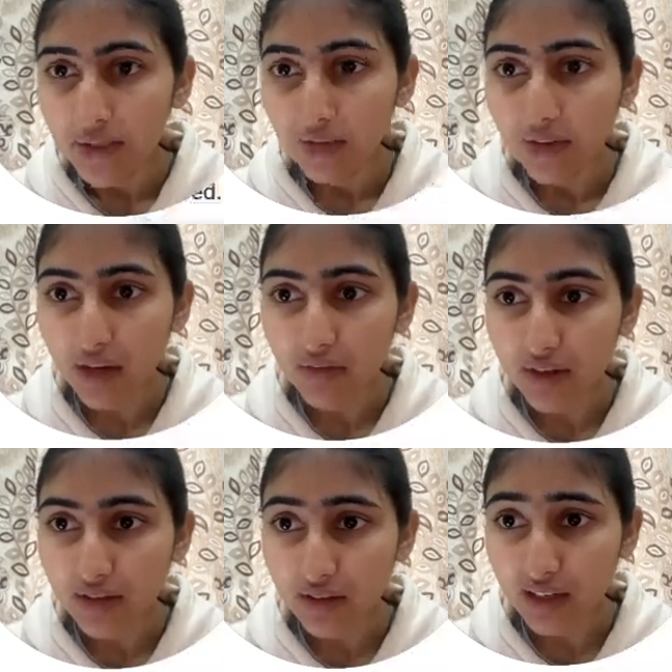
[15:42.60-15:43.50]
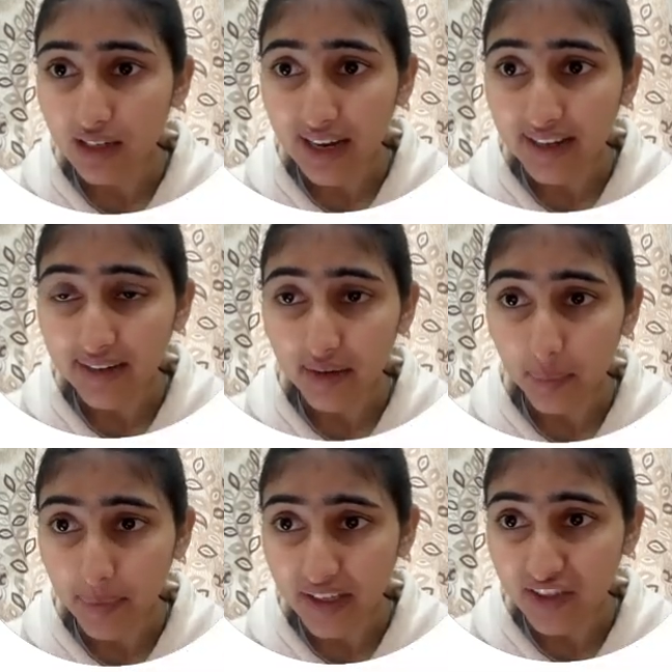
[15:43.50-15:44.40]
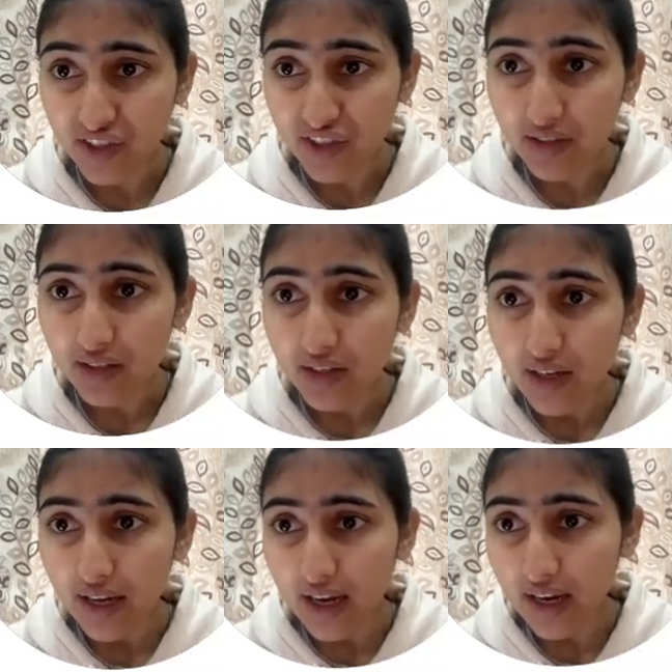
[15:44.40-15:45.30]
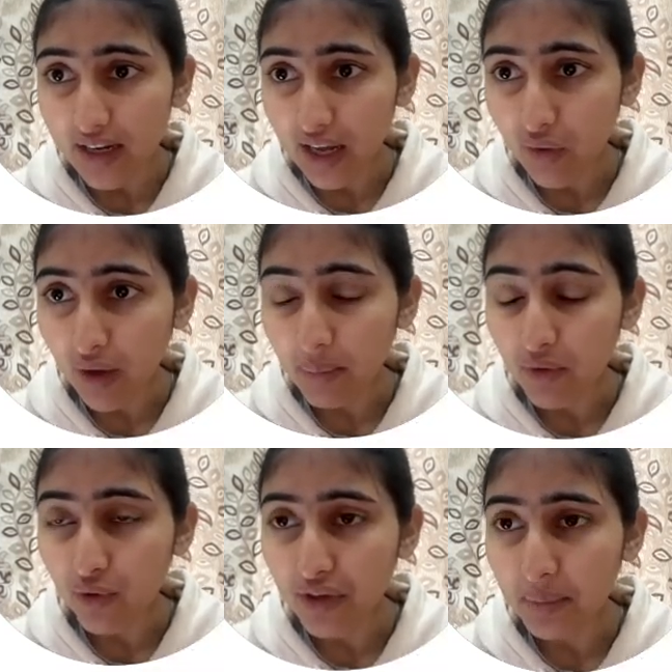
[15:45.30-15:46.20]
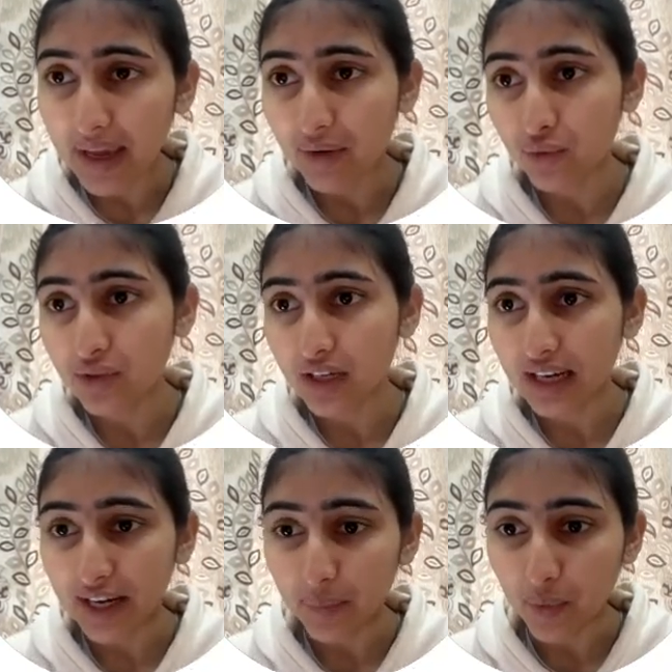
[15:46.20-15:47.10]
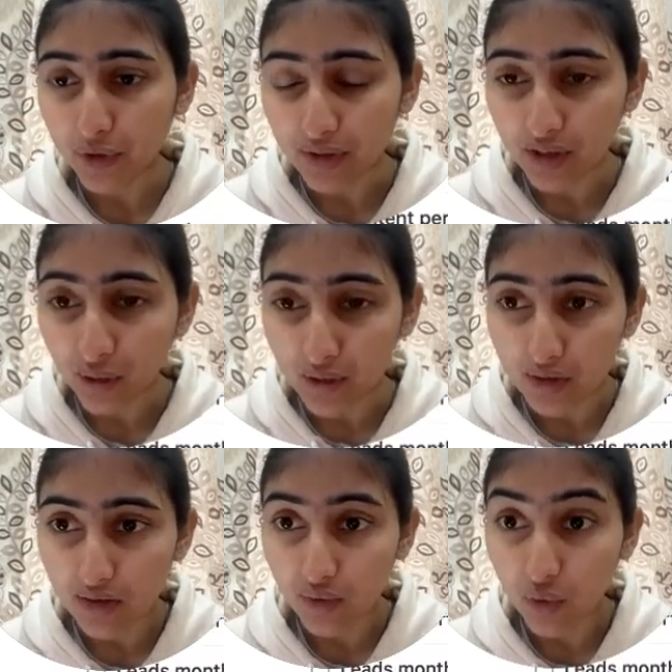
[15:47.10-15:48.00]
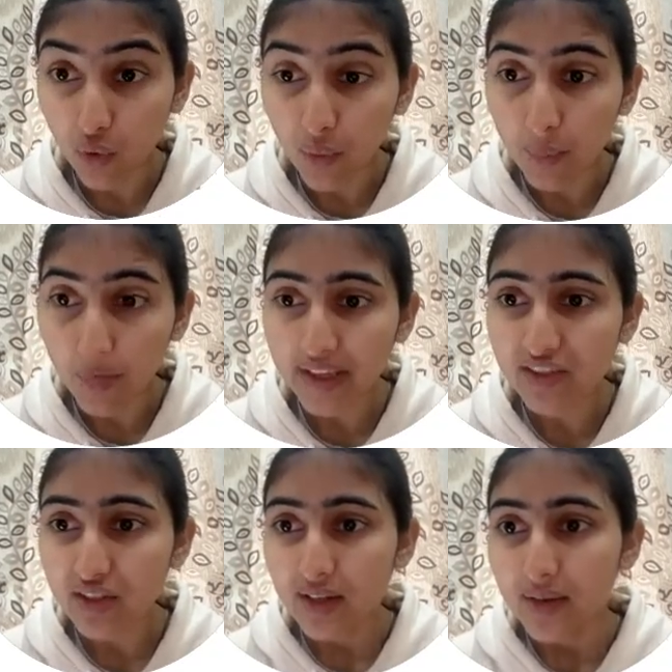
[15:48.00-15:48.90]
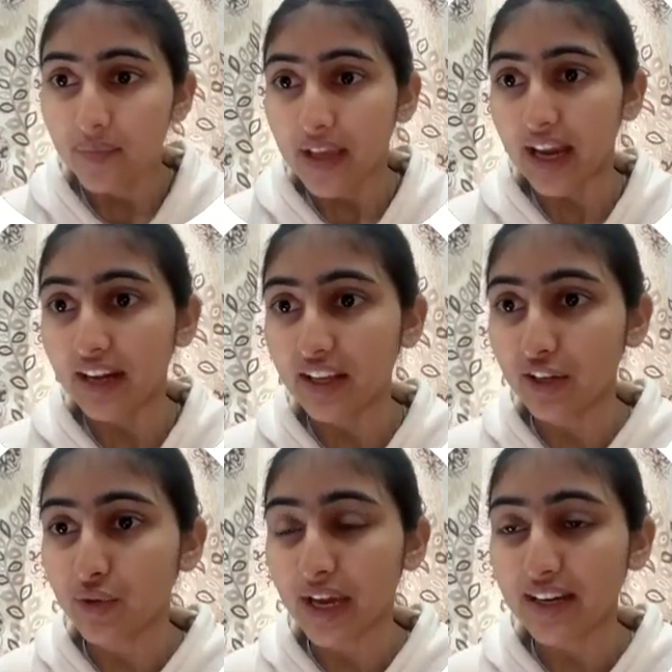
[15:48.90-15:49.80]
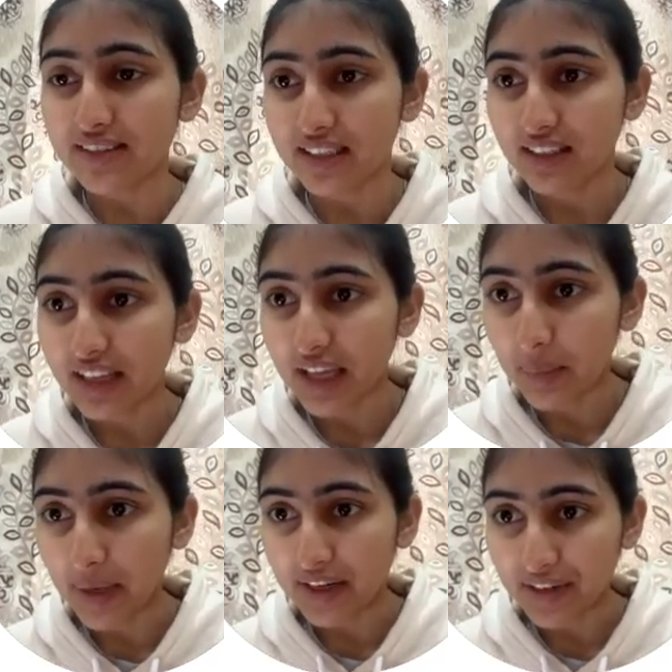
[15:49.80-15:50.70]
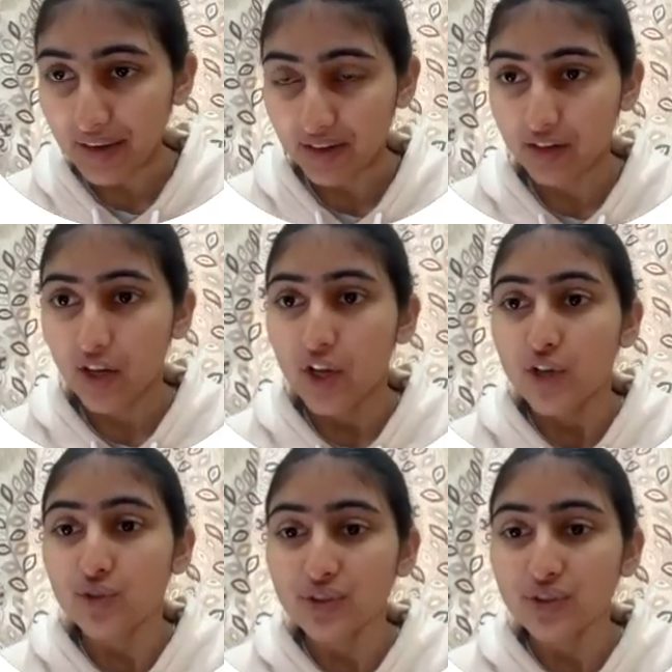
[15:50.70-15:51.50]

We have covered the client page here, and now I'm going back to the client portal home page, and here you can see the KPI tracker.